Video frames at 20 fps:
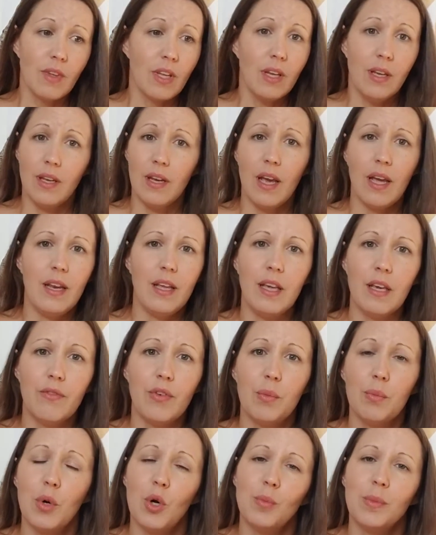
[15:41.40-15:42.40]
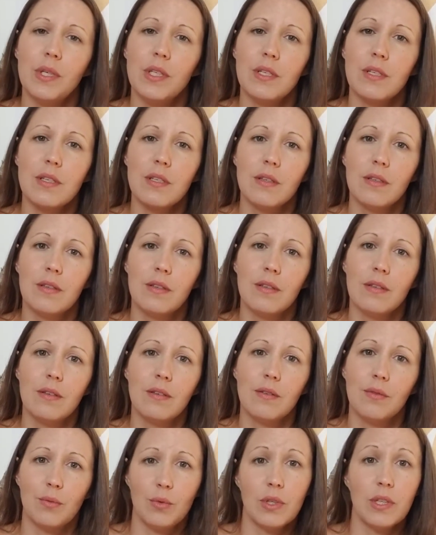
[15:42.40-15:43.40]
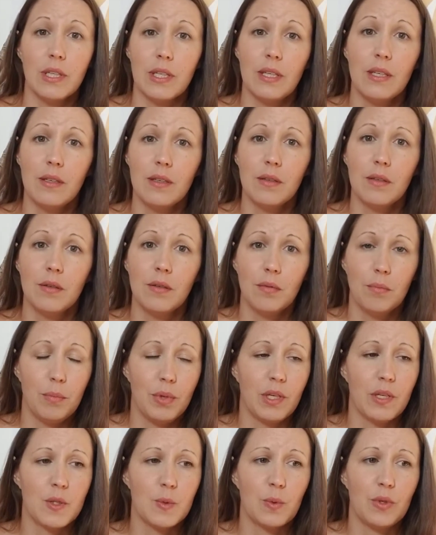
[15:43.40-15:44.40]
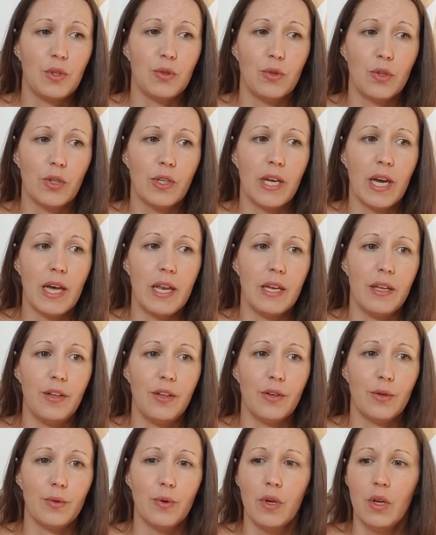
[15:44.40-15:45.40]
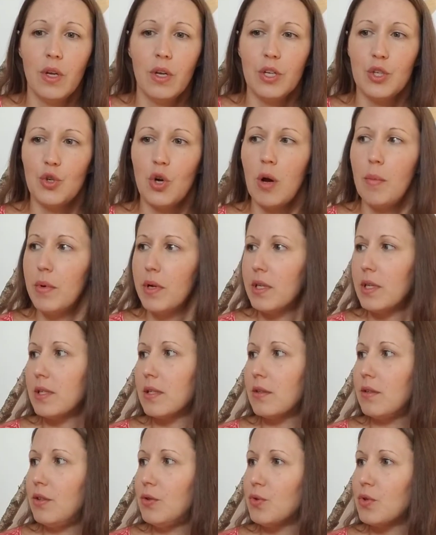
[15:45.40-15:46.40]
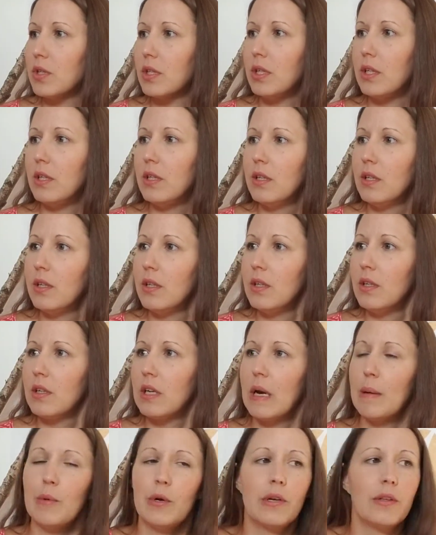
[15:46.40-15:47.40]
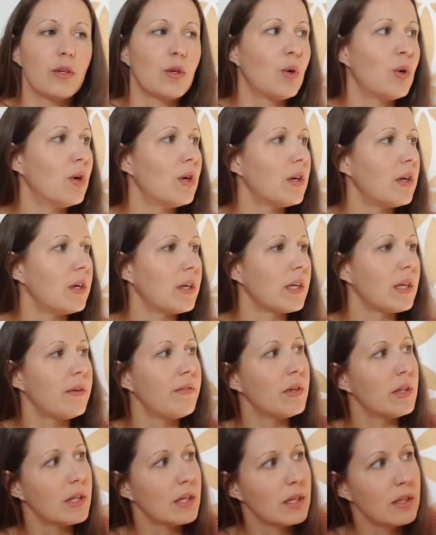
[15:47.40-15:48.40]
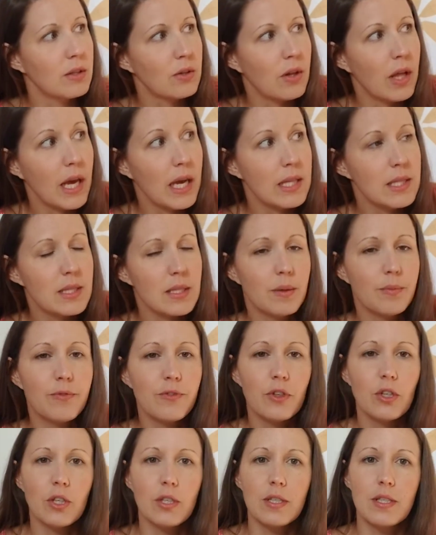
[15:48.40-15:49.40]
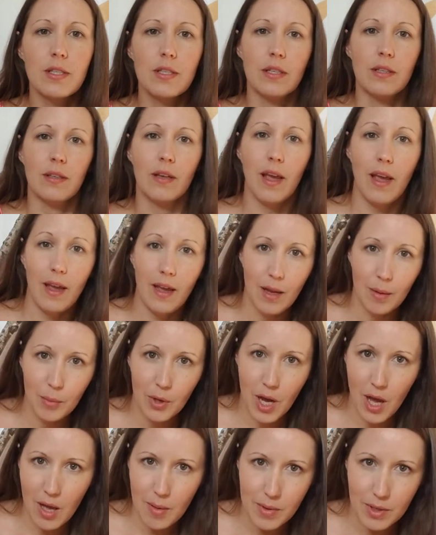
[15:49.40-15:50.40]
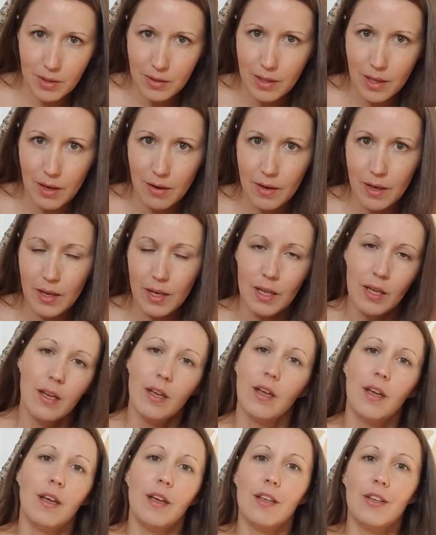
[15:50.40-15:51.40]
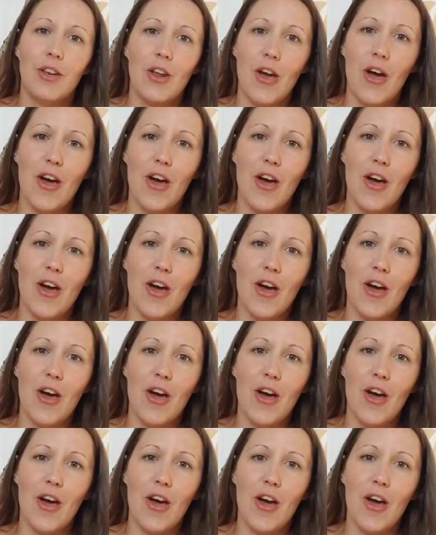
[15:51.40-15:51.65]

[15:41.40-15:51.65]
in any given moment really because when you look at it, you know, trauma doesn't usually come around the corner and give you like a little heads up first and hey, I'm coming, get ready. No,